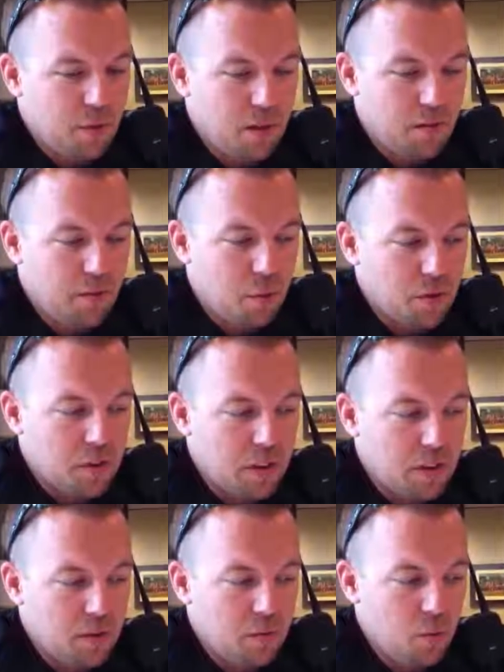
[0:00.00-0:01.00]

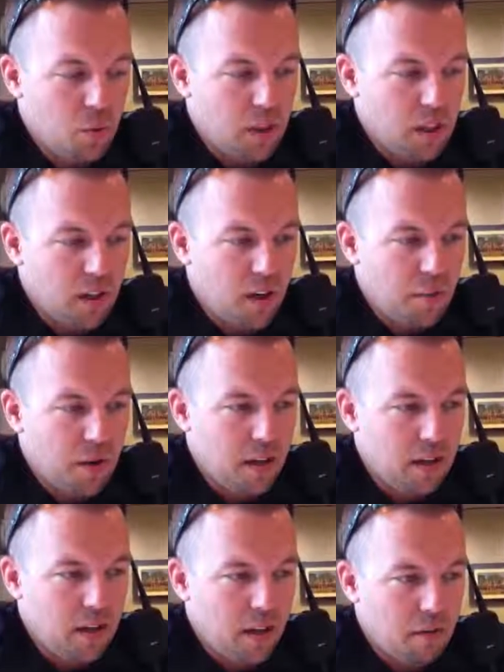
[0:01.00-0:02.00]
unfortunately, we cannot
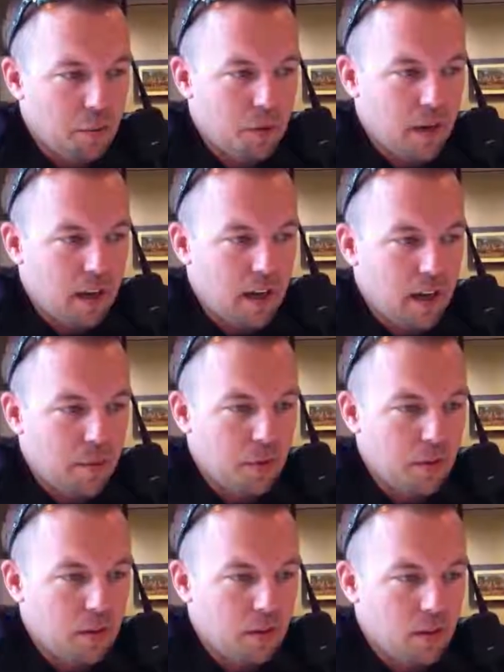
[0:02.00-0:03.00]
make everybody
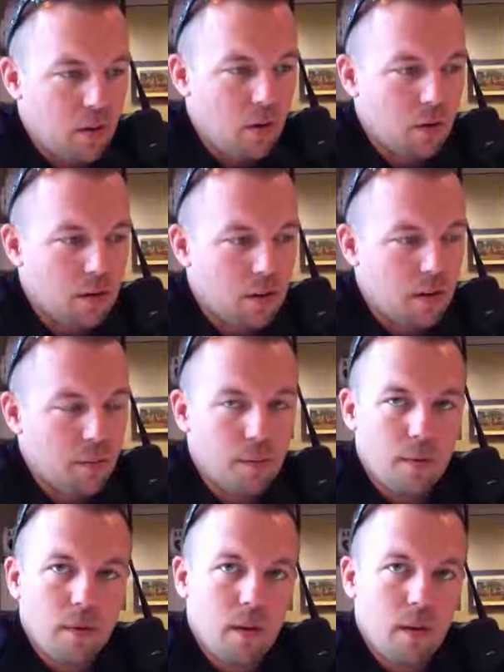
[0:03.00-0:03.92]
happy all the time.